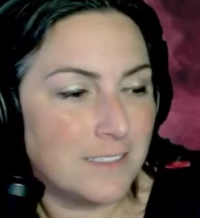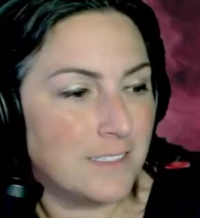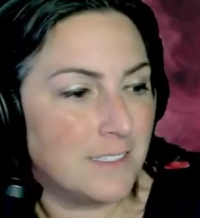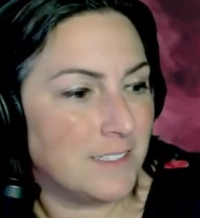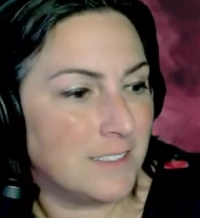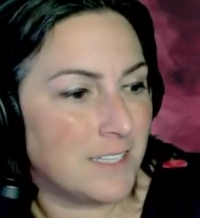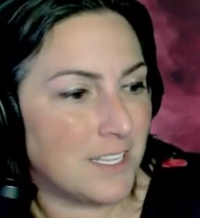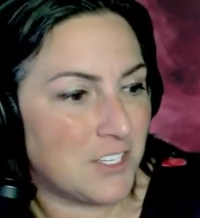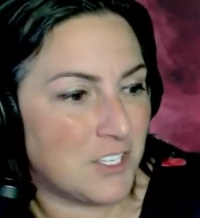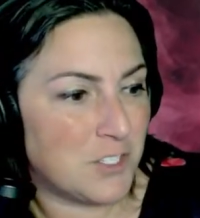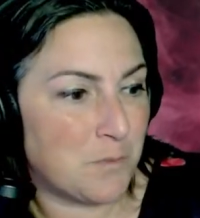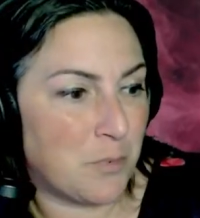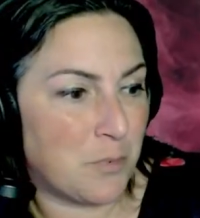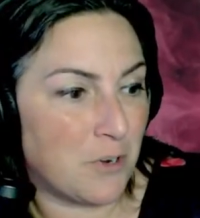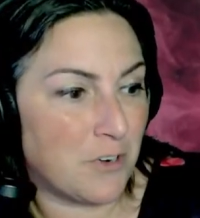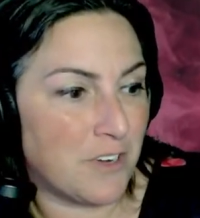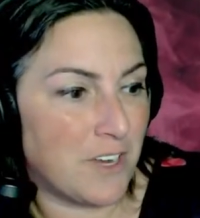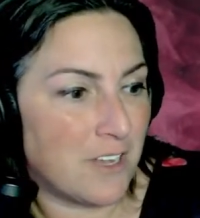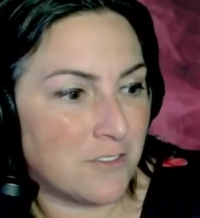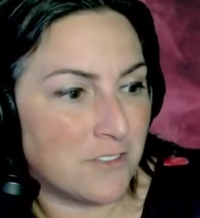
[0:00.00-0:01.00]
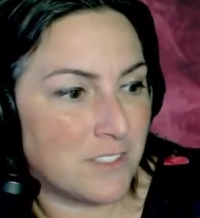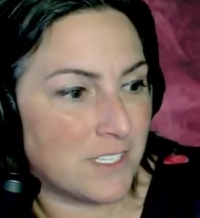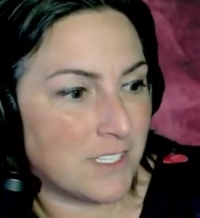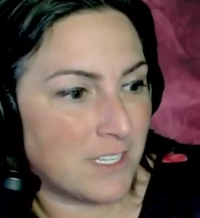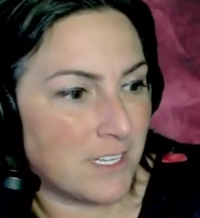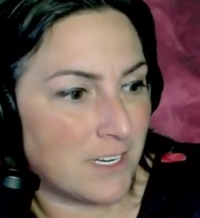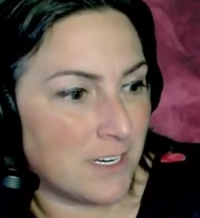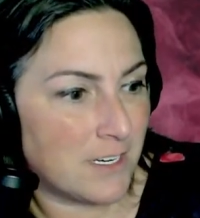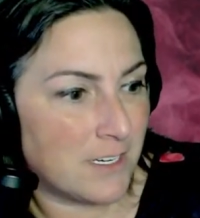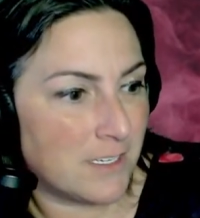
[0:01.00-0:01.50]
They just pronounce it
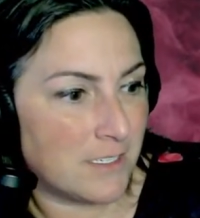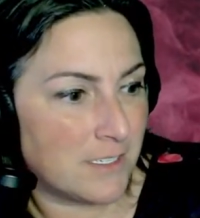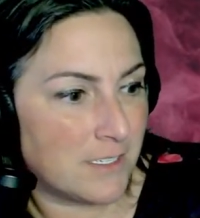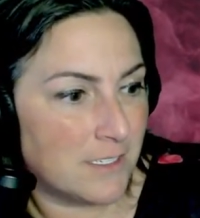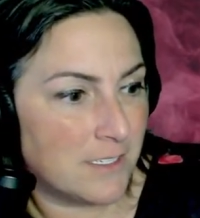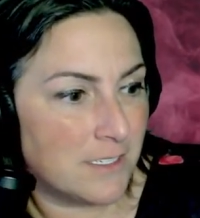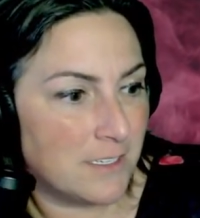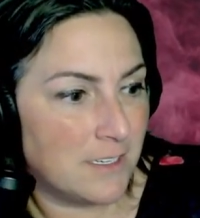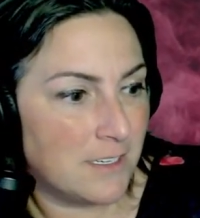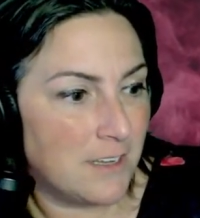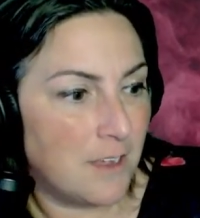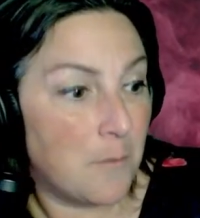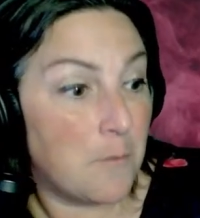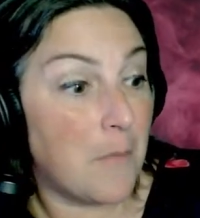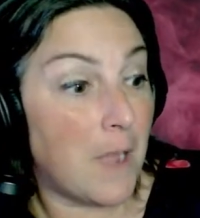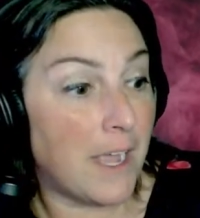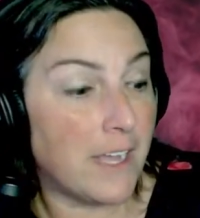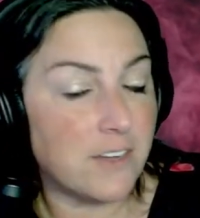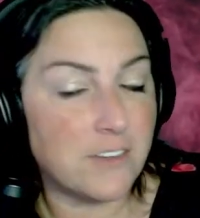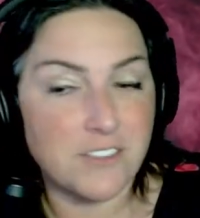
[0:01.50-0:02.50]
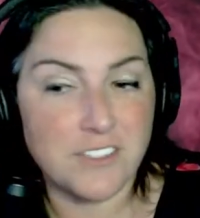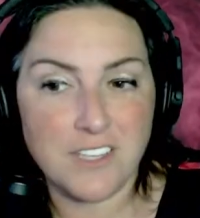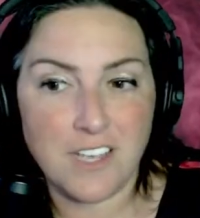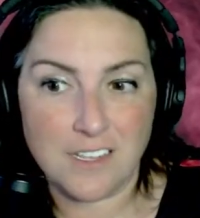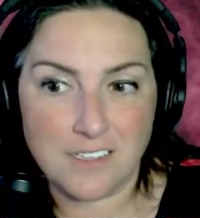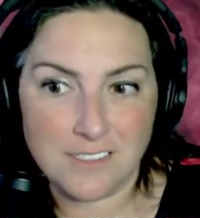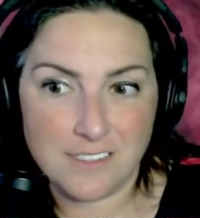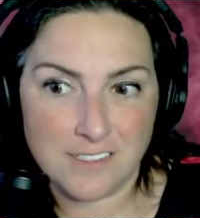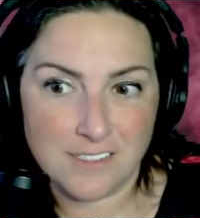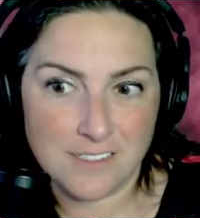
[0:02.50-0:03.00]
there. Myers,
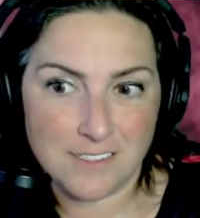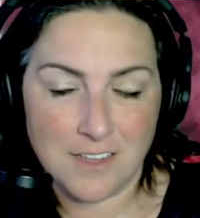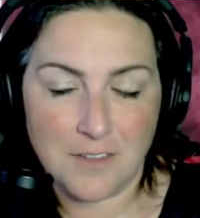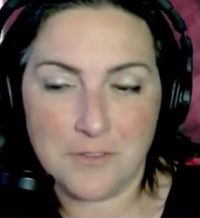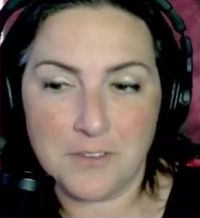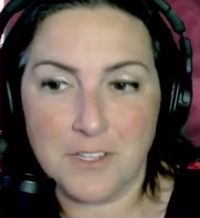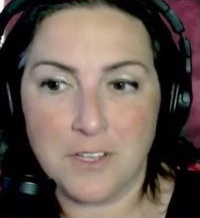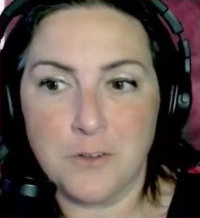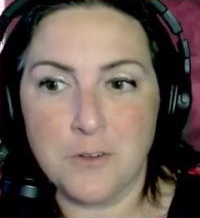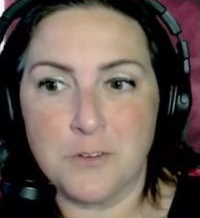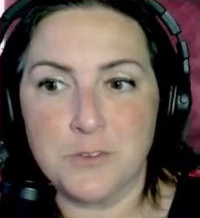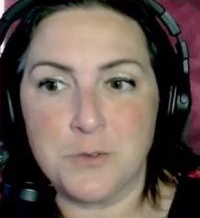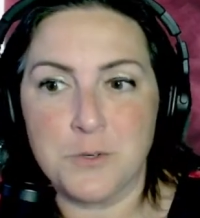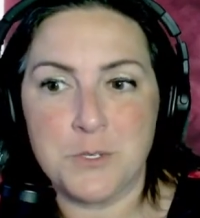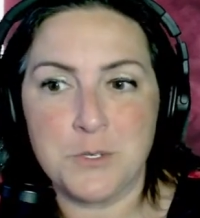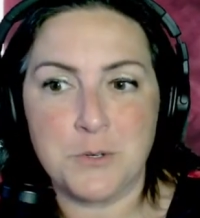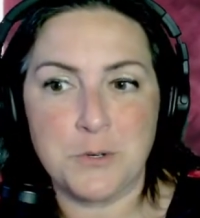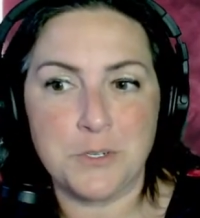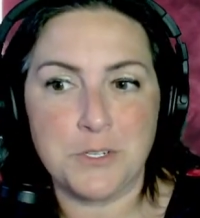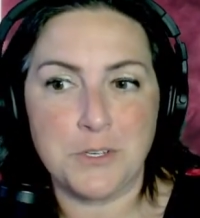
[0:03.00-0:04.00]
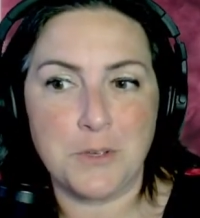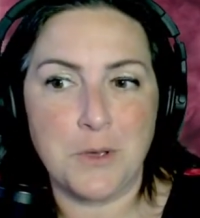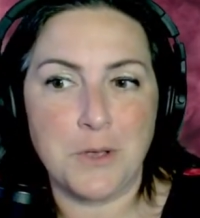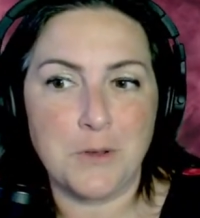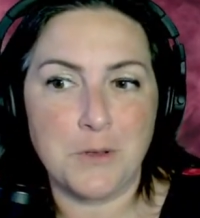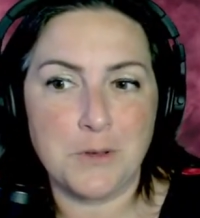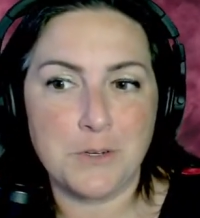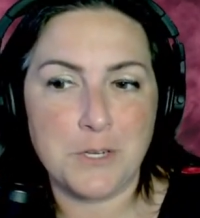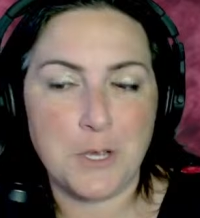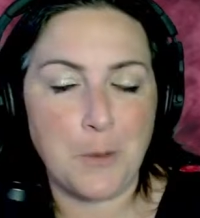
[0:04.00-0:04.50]
yes, it's definitely a grocery store too. I know what
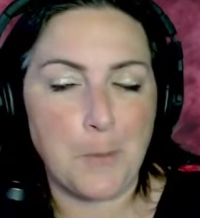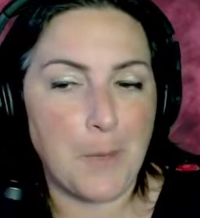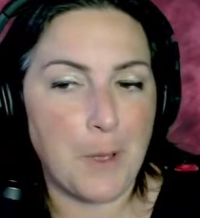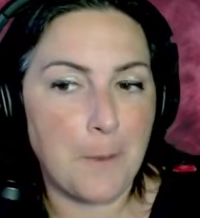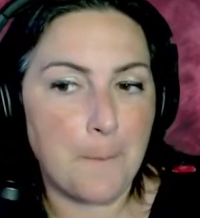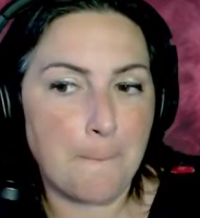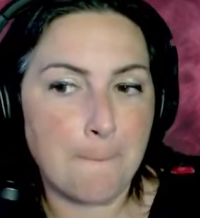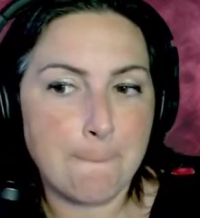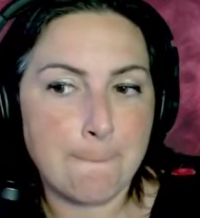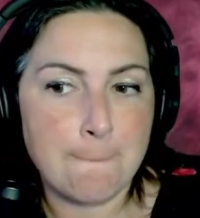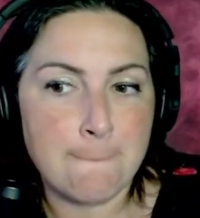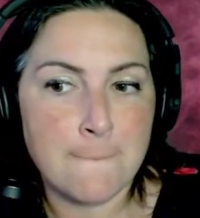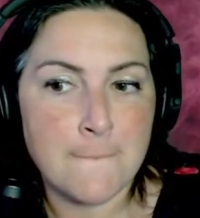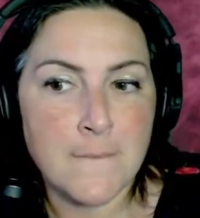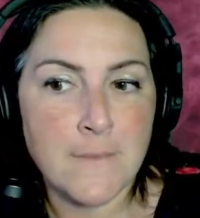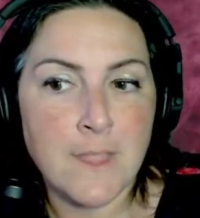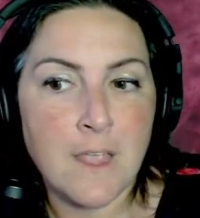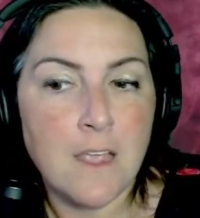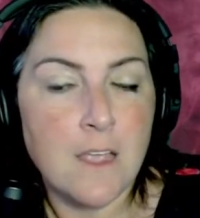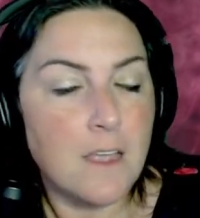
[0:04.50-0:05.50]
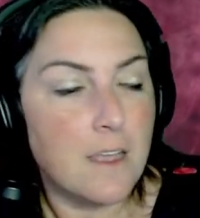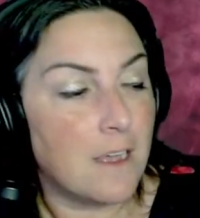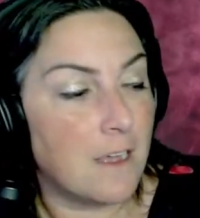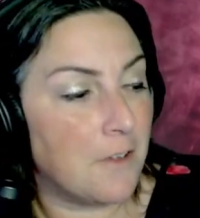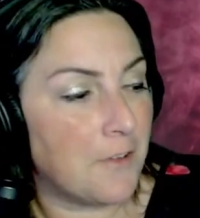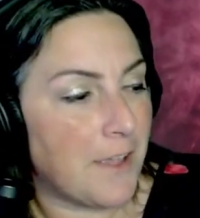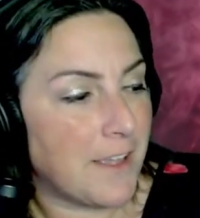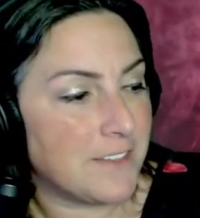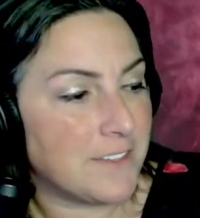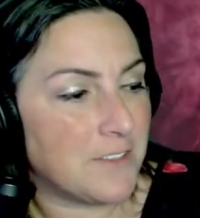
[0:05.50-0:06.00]
you're talking about.
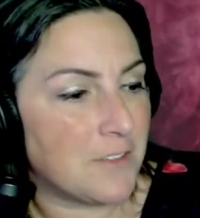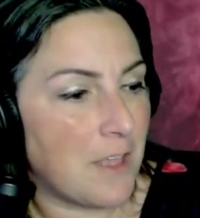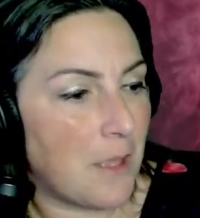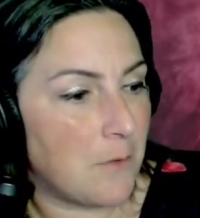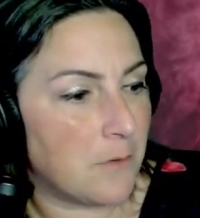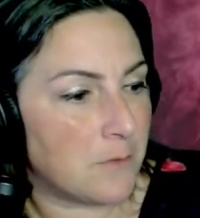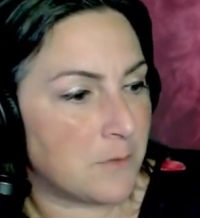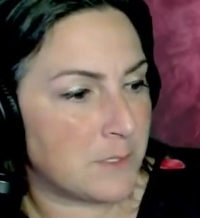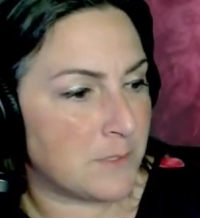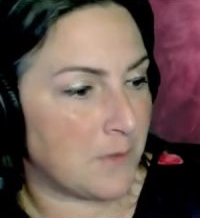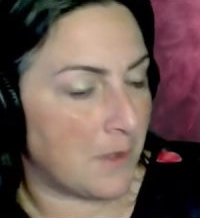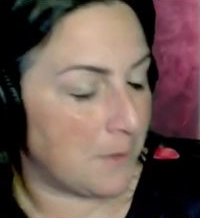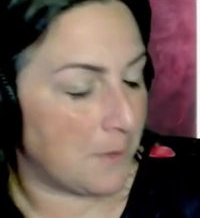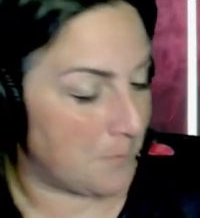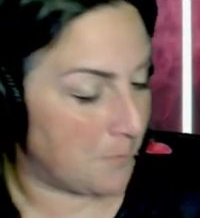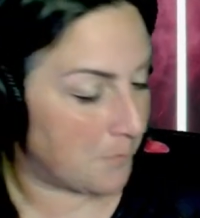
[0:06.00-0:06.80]
Okay, so that one was fun.